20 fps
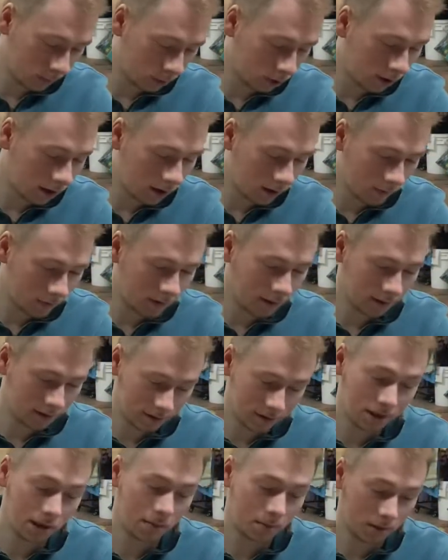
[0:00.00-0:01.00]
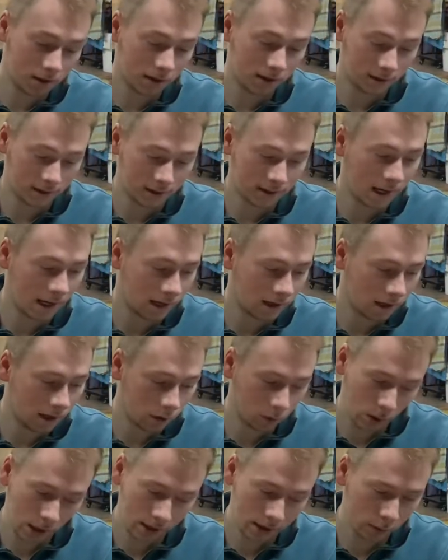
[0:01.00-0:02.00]
profit in some of this. I
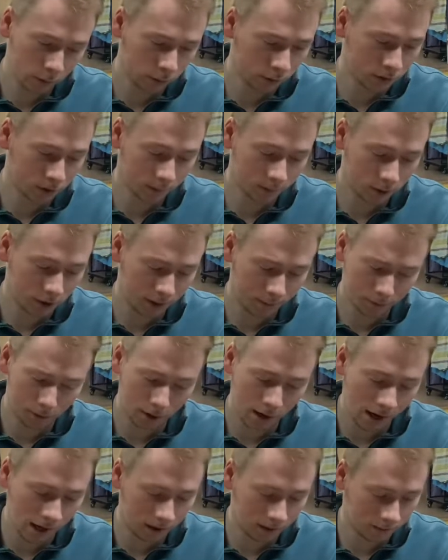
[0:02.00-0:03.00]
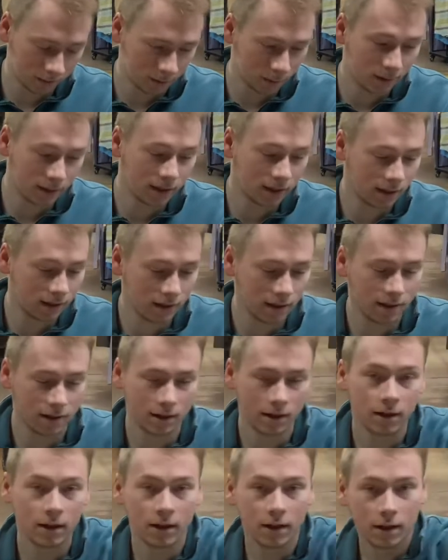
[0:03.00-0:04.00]
know there's some cheaper items, but then again,
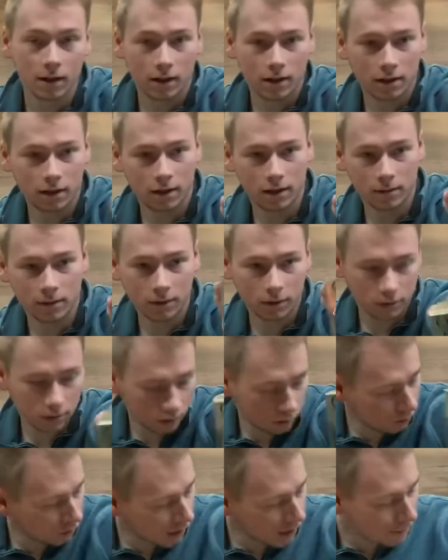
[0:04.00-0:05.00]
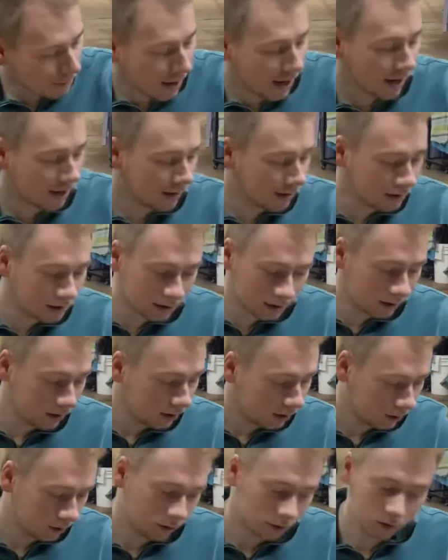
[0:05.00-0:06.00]
another Olay mask.
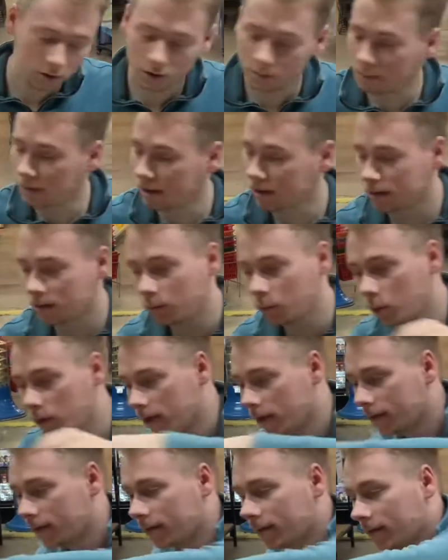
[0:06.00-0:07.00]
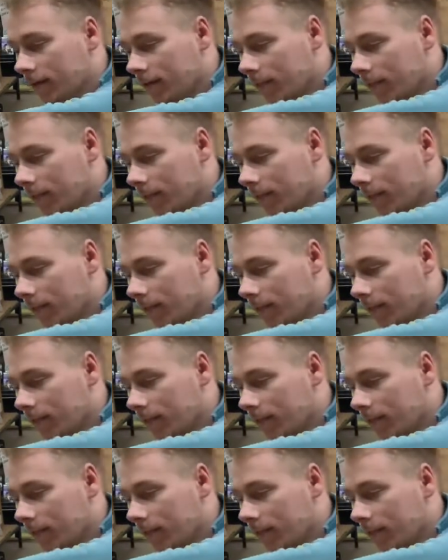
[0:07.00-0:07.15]
There's going to be some wins.